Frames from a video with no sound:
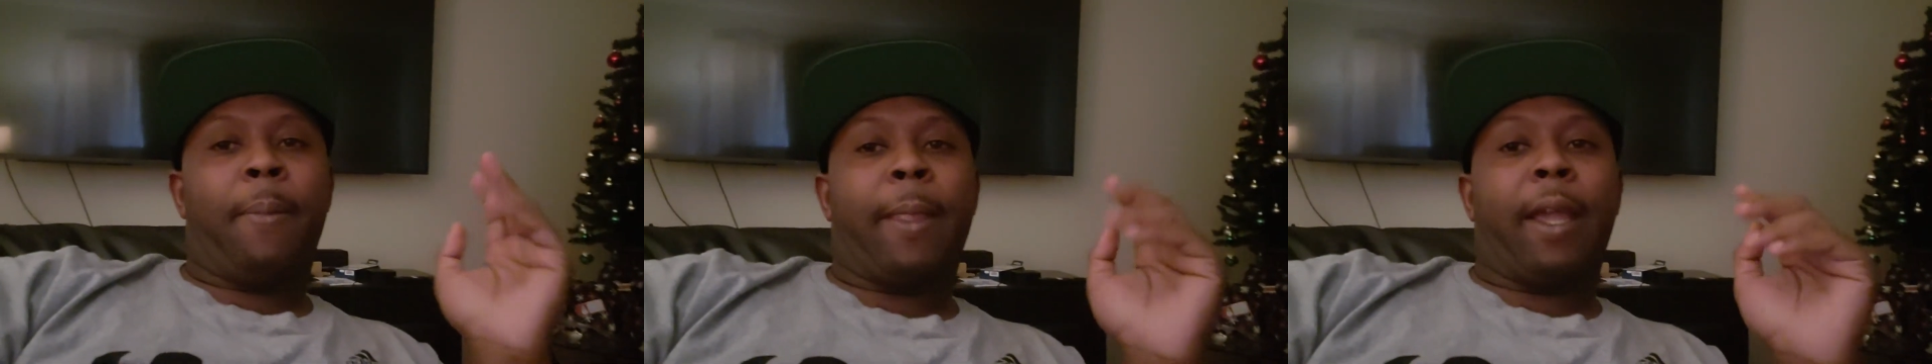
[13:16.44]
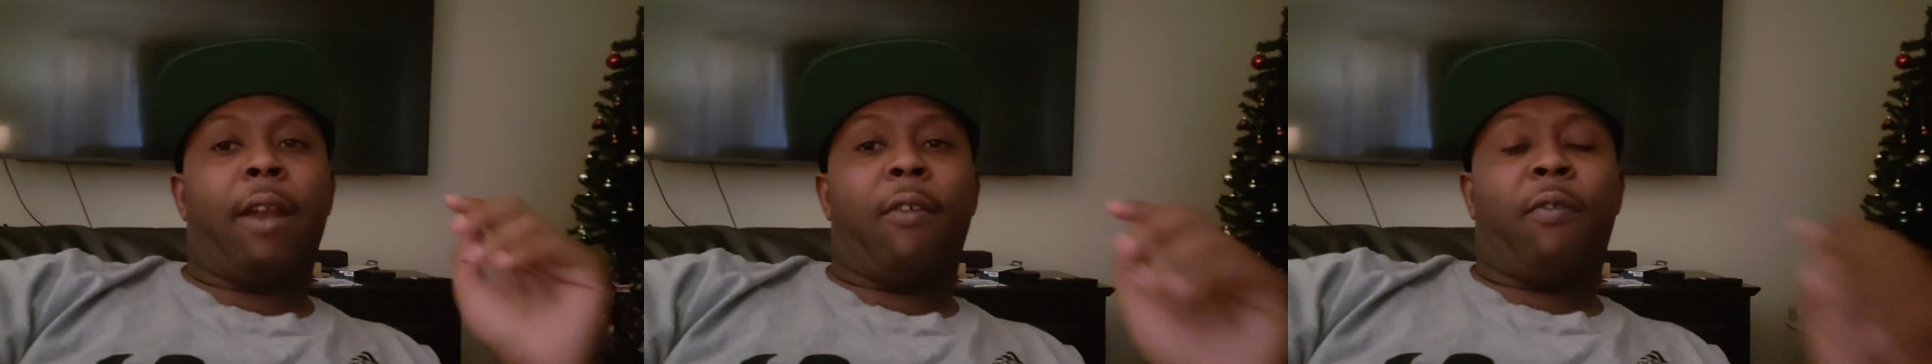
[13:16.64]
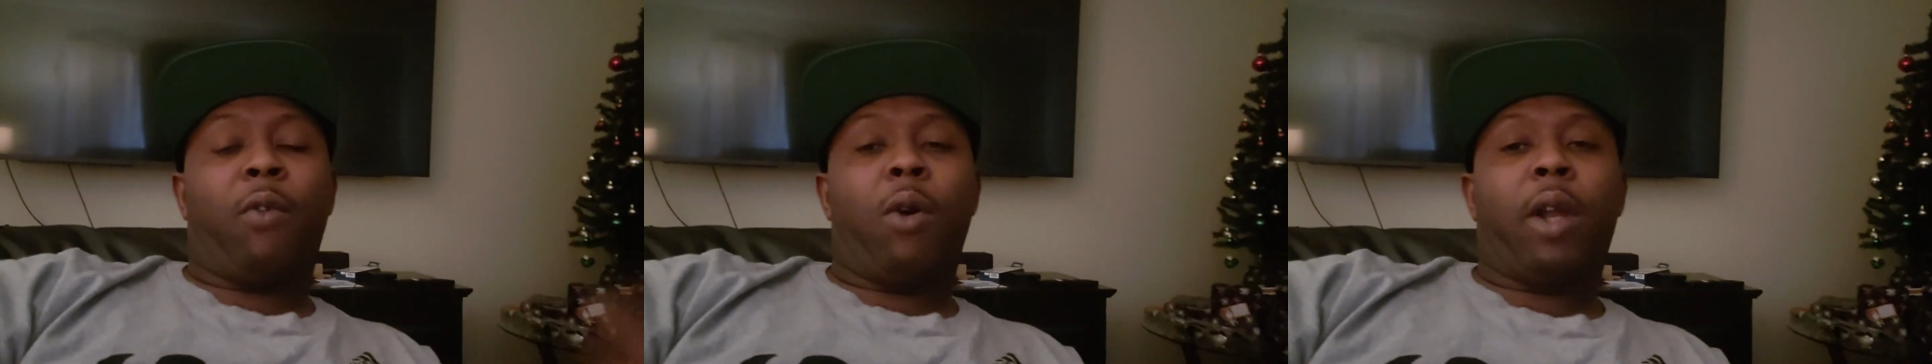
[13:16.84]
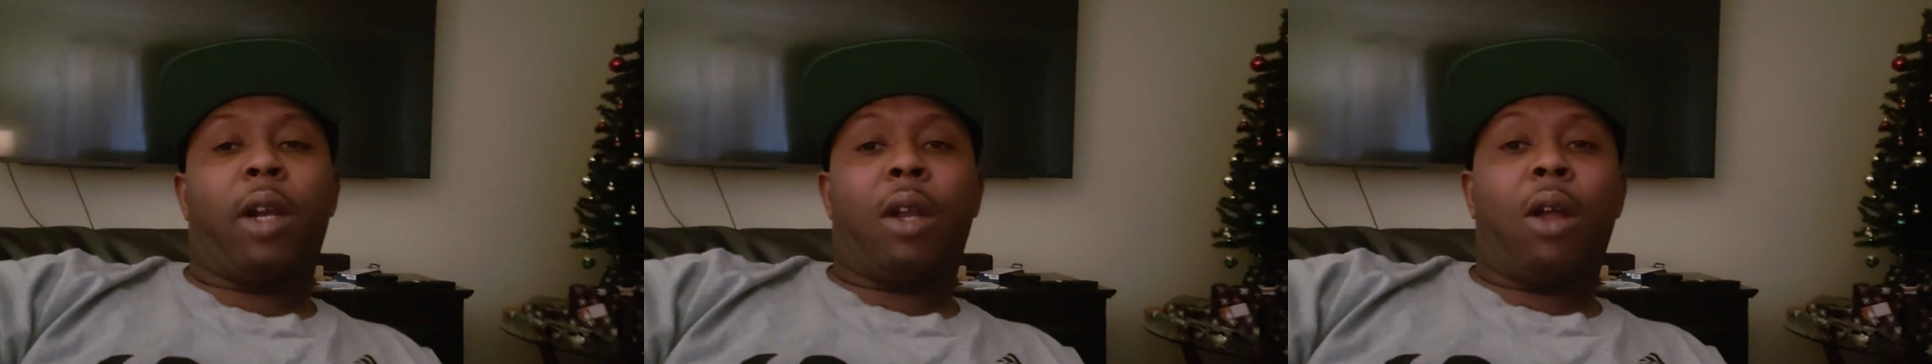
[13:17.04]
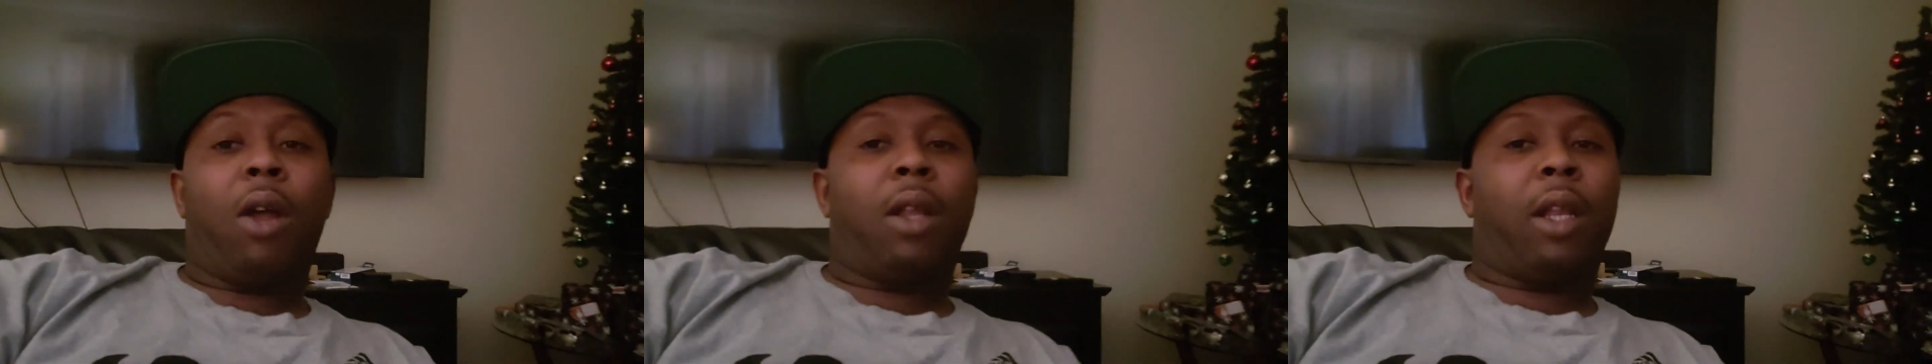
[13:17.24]
and
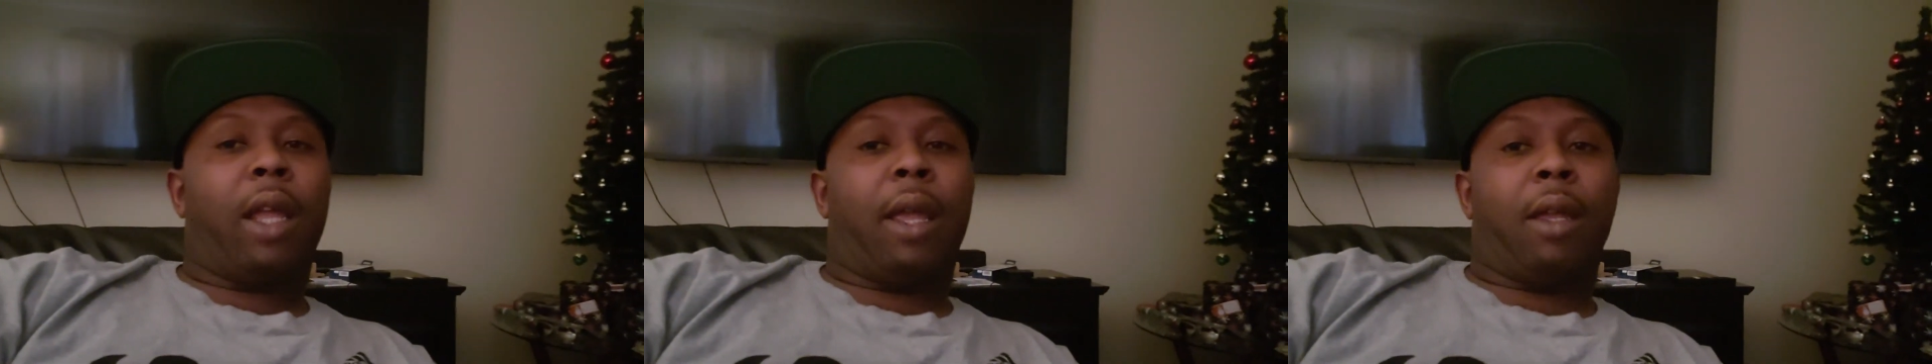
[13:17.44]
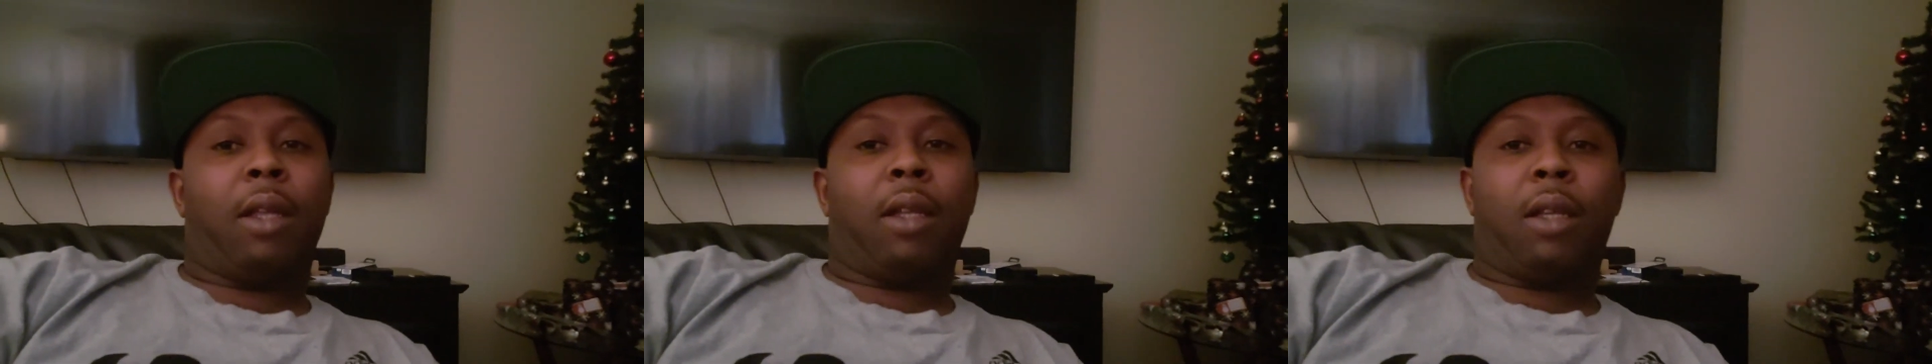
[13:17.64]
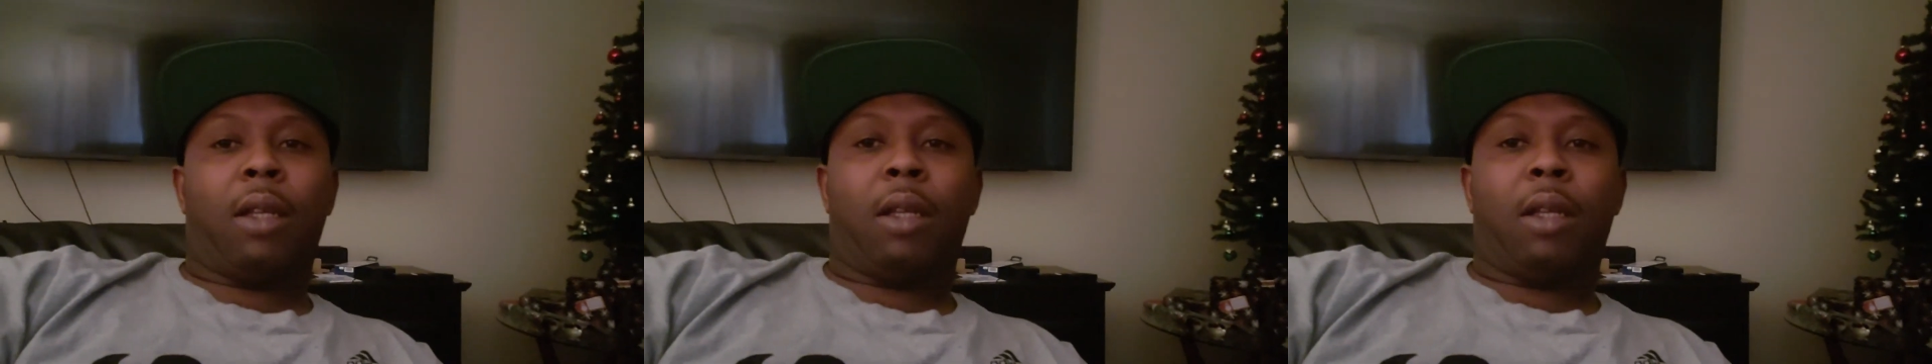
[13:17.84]
avoided all that.